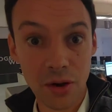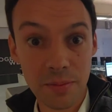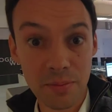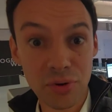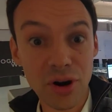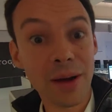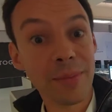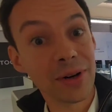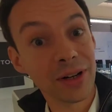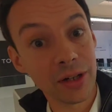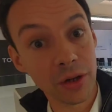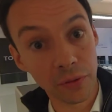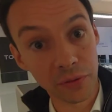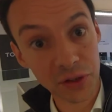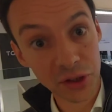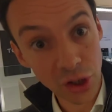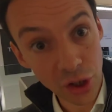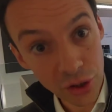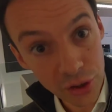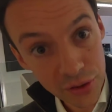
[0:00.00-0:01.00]
primarily of
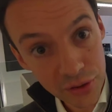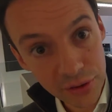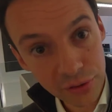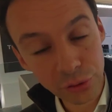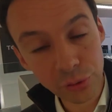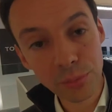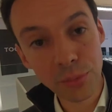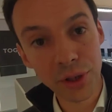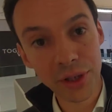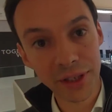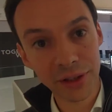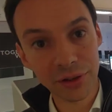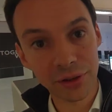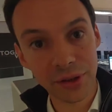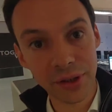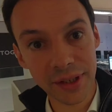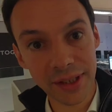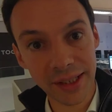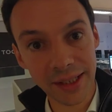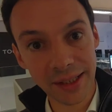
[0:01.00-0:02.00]
stars, to
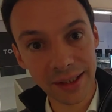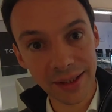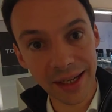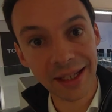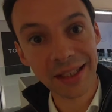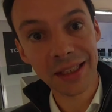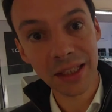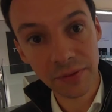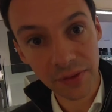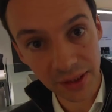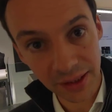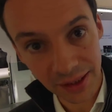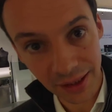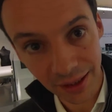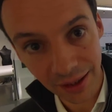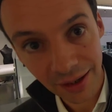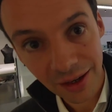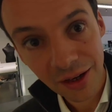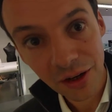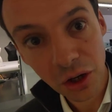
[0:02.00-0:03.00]
monitor the
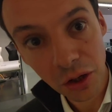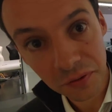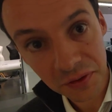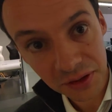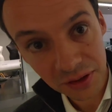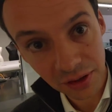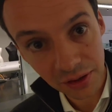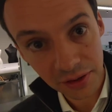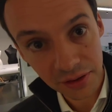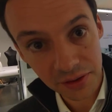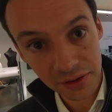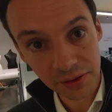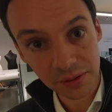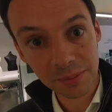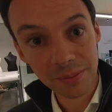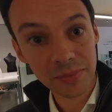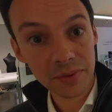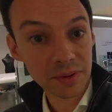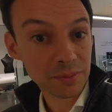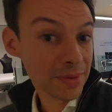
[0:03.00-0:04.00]
activity of stars,
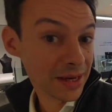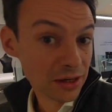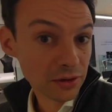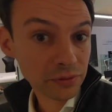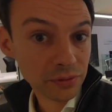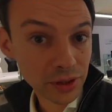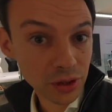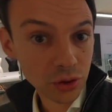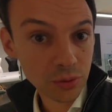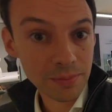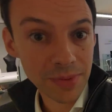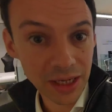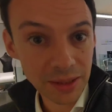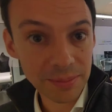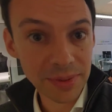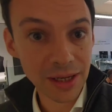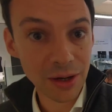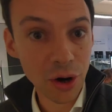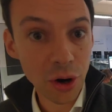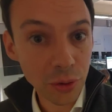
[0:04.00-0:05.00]
many of which
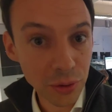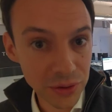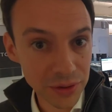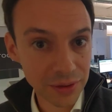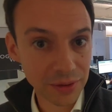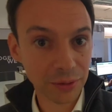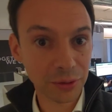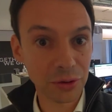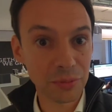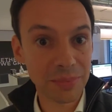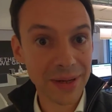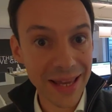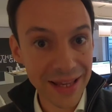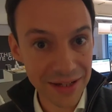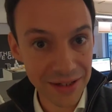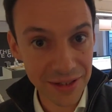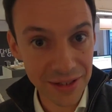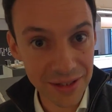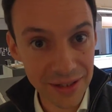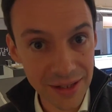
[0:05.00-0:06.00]
might be hosts to
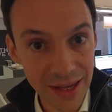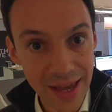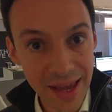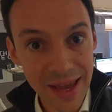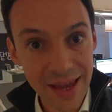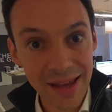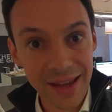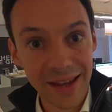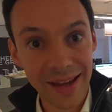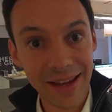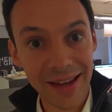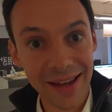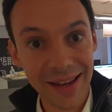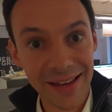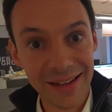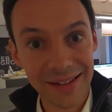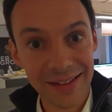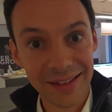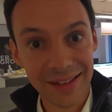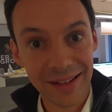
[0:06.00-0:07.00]
planets.
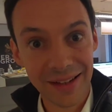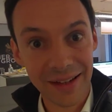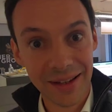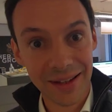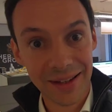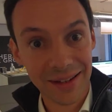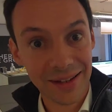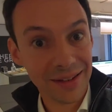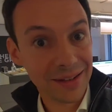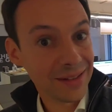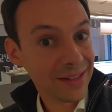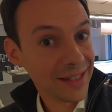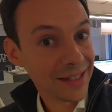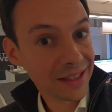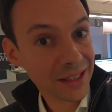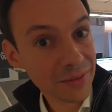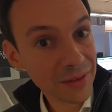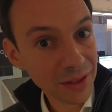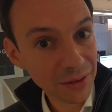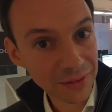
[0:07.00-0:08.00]
And the
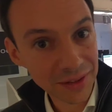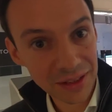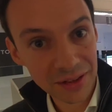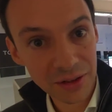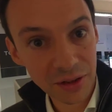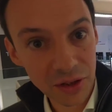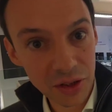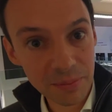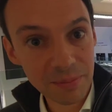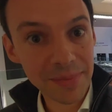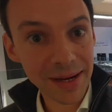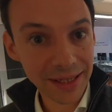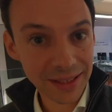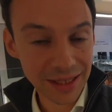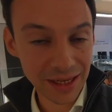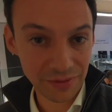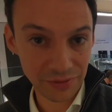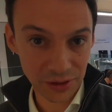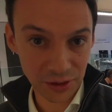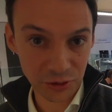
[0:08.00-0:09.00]
activity of these stars might
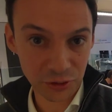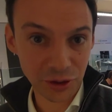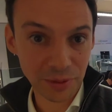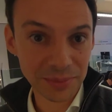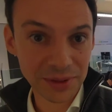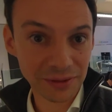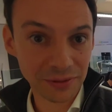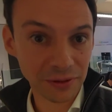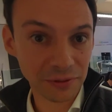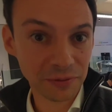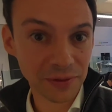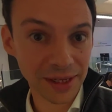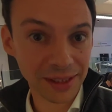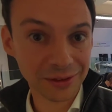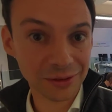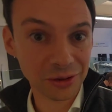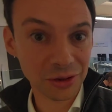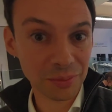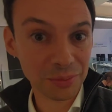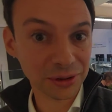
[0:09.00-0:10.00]
have a disruptive
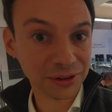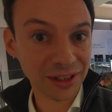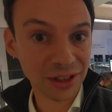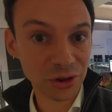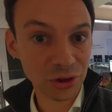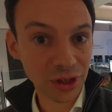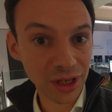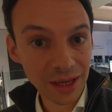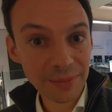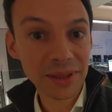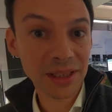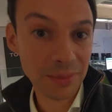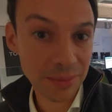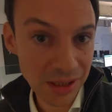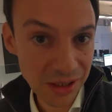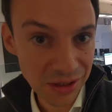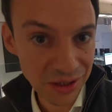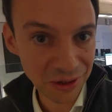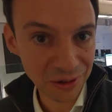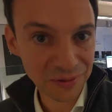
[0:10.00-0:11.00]
effect on the potential
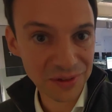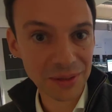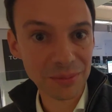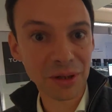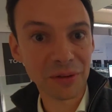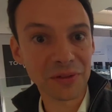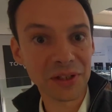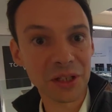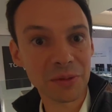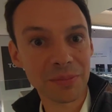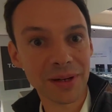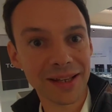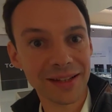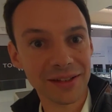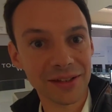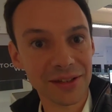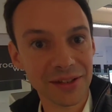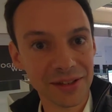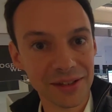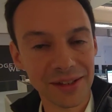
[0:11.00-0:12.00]
habitability of some of these
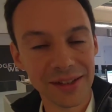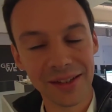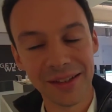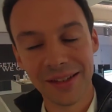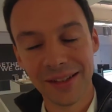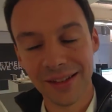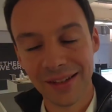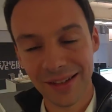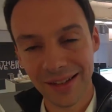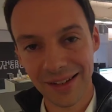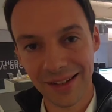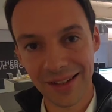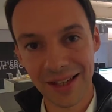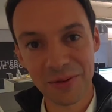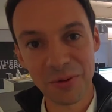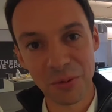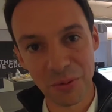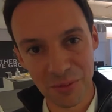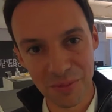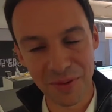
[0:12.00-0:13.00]
planets. And
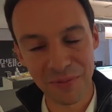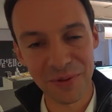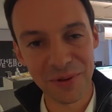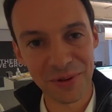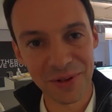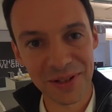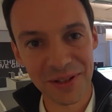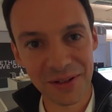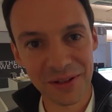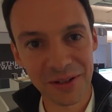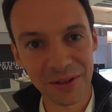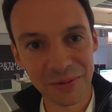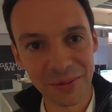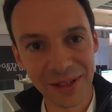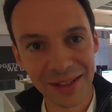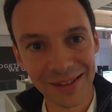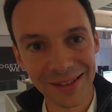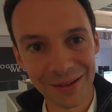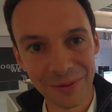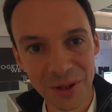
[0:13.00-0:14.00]
that's what we'll be focusing on
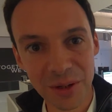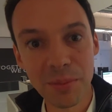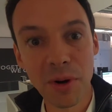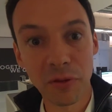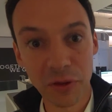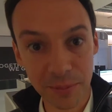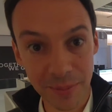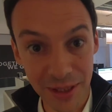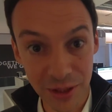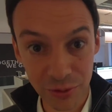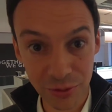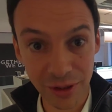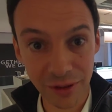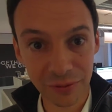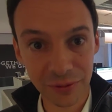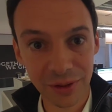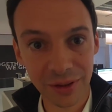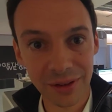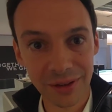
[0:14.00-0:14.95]
with the MOVE spacecraft.